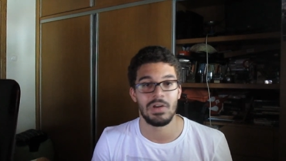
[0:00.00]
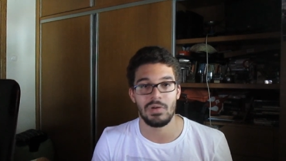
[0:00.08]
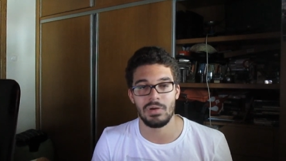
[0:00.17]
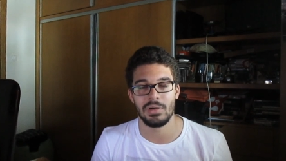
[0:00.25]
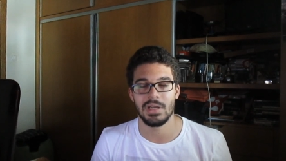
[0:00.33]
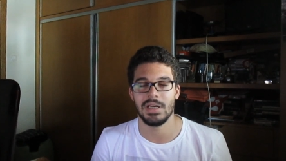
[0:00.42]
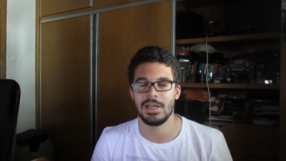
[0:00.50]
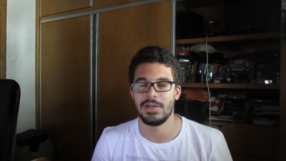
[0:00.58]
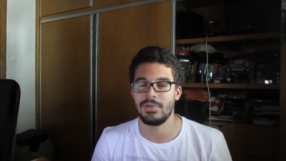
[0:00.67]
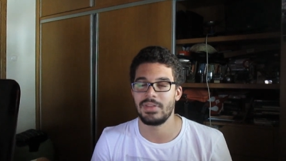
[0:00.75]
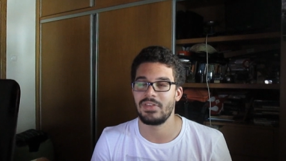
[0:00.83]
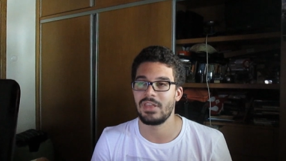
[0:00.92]
or
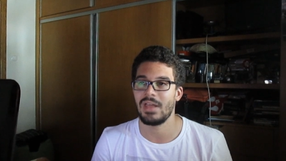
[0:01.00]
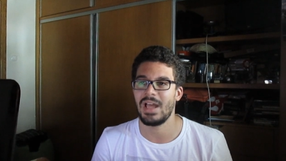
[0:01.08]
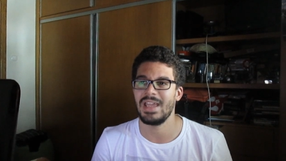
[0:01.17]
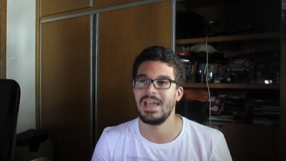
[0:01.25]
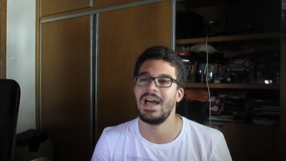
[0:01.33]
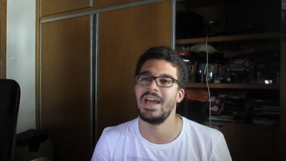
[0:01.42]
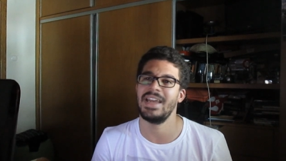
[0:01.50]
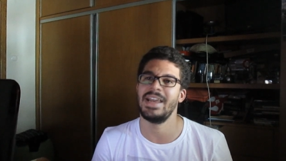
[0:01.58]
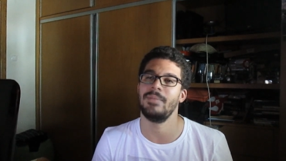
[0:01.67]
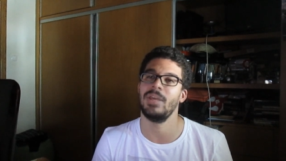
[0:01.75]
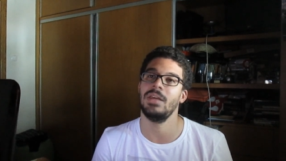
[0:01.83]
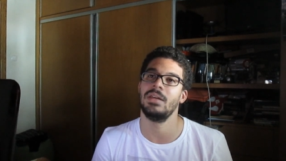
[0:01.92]
what's his name,
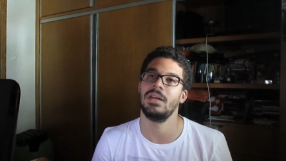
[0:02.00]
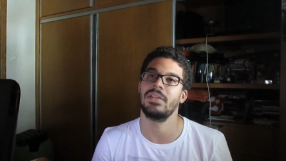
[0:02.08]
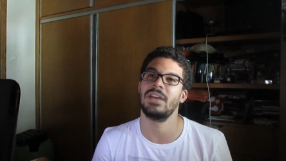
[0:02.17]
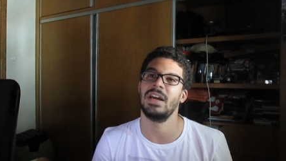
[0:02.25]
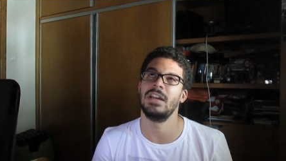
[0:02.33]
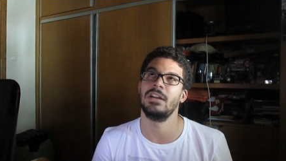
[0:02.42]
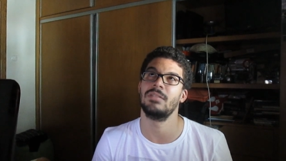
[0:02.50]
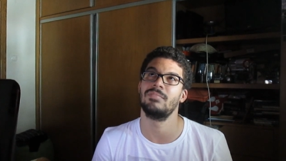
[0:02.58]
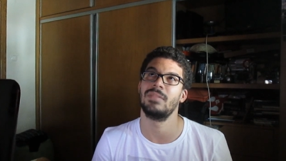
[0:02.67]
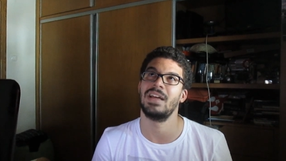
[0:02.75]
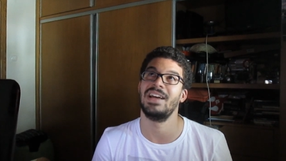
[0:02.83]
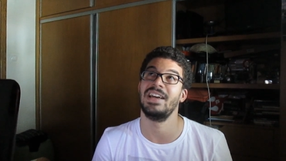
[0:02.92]
Hayanami? It's
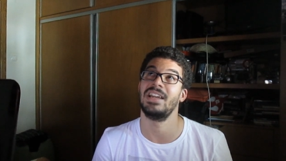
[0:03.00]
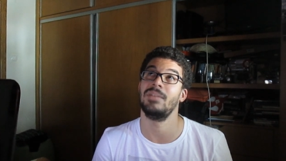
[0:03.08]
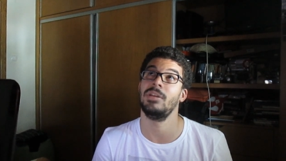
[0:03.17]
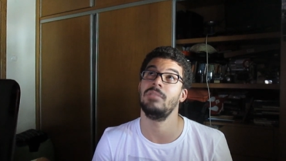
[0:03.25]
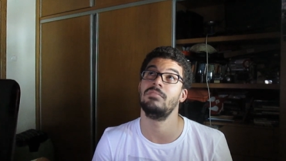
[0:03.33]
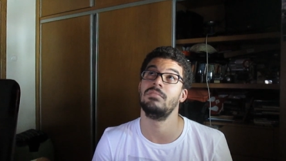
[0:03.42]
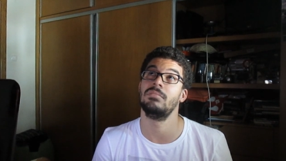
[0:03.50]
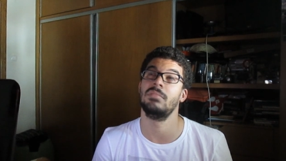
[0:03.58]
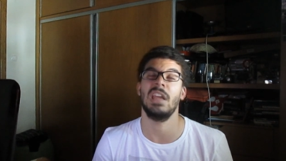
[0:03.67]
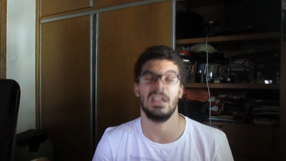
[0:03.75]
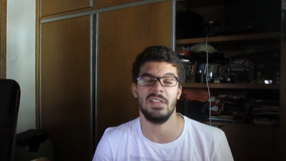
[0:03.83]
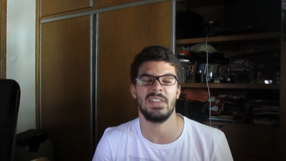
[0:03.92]
Hayanami?
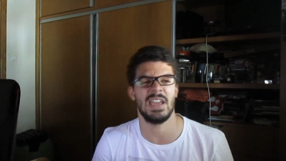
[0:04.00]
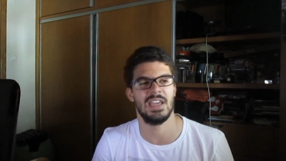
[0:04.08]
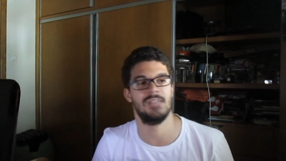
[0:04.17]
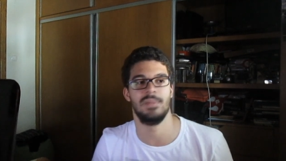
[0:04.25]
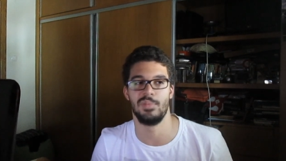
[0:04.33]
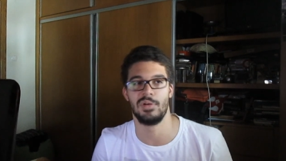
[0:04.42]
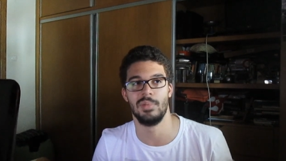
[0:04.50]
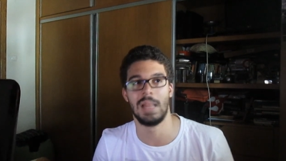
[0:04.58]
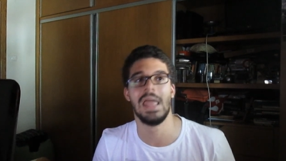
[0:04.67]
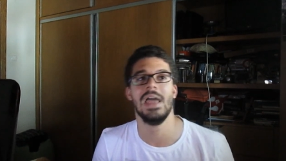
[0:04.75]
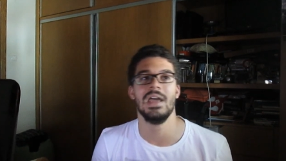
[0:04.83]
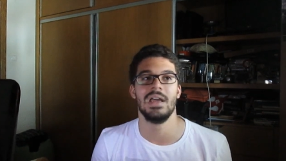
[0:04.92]
Yeah, it's Hayanami,
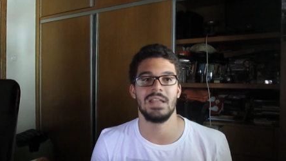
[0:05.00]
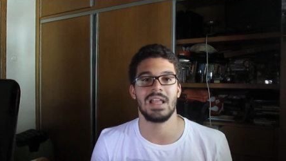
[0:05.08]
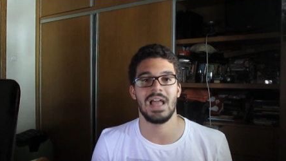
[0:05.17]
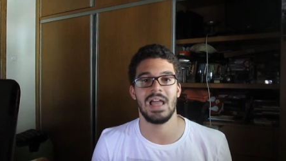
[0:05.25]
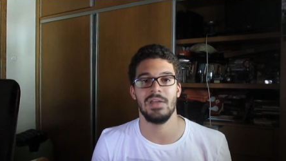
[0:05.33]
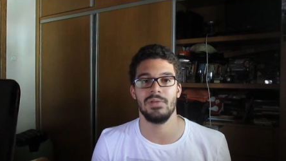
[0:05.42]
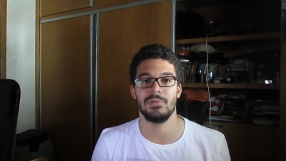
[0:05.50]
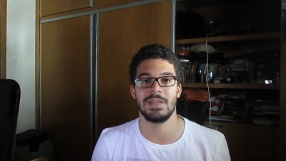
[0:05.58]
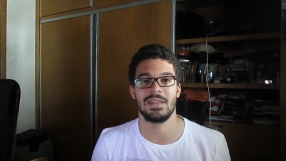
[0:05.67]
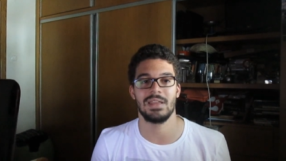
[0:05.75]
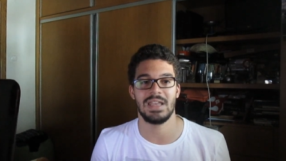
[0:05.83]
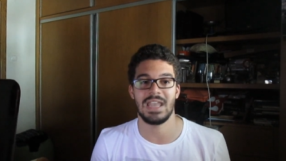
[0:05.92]
probably. The guy
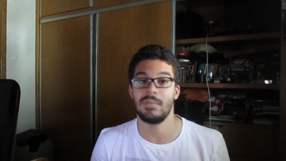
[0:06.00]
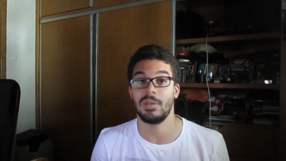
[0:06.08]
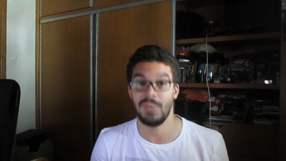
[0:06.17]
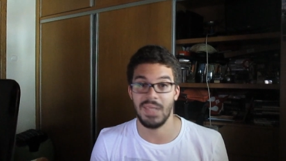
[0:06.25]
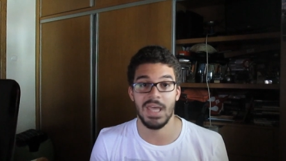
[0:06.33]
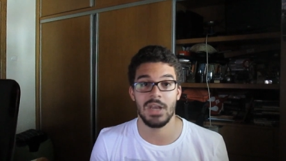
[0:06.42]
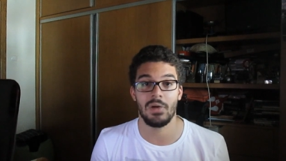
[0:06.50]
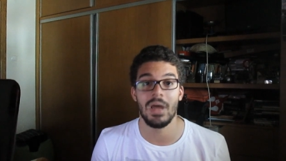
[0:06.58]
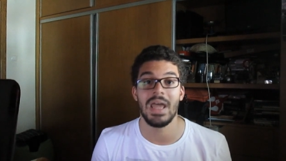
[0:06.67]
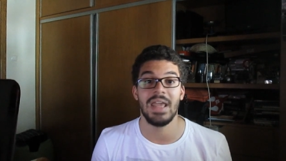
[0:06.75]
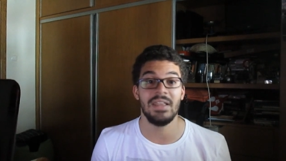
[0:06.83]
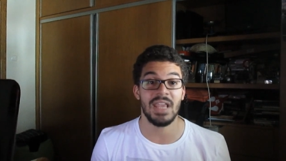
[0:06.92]
with Nami
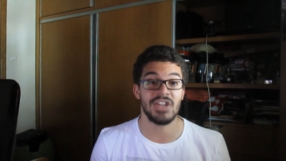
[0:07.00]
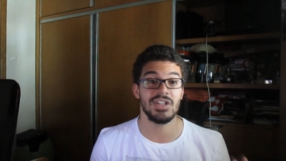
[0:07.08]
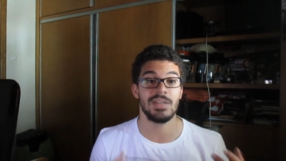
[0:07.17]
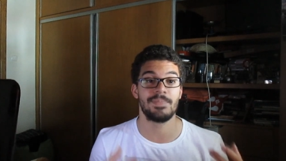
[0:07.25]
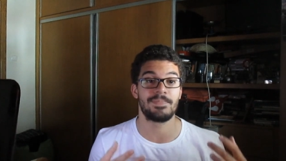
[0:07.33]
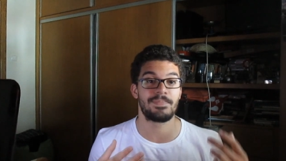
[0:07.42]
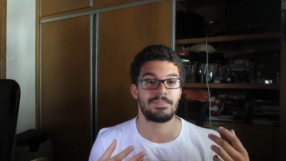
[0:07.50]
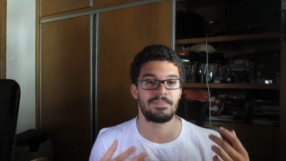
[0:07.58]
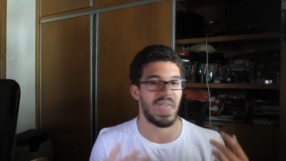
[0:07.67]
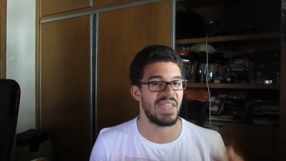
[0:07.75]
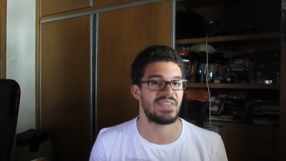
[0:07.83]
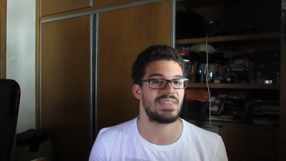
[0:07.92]
Piero, he's actually the
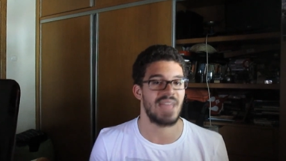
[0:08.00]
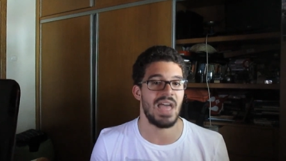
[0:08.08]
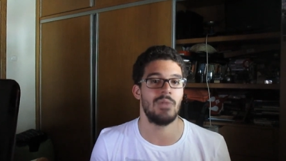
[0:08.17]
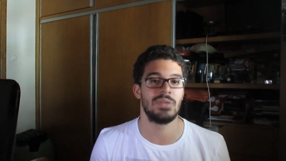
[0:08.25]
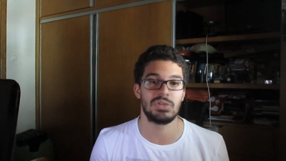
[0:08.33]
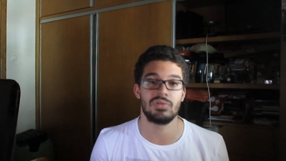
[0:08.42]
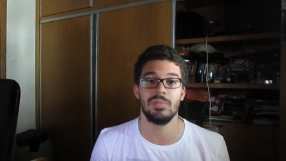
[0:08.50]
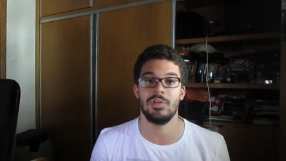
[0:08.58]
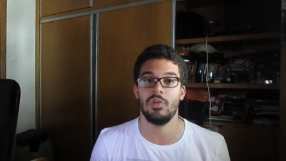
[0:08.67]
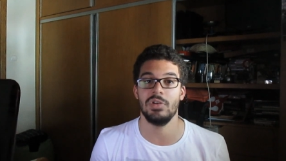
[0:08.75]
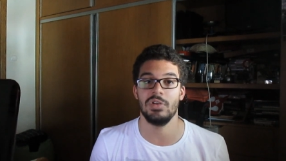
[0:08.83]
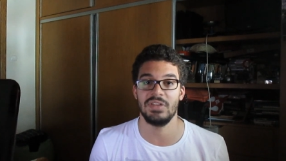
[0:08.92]
best guy with the
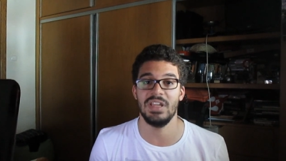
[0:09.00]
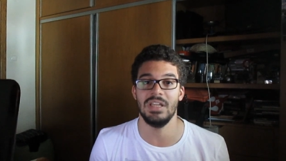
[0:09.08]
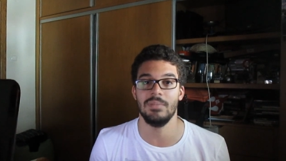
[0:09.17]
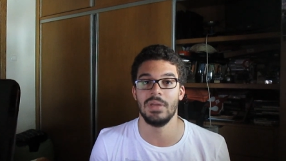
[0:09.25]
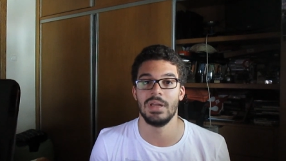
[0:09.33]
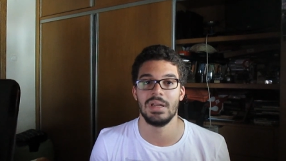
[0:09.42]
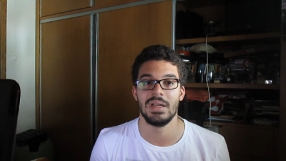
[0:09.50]
dribble on your team.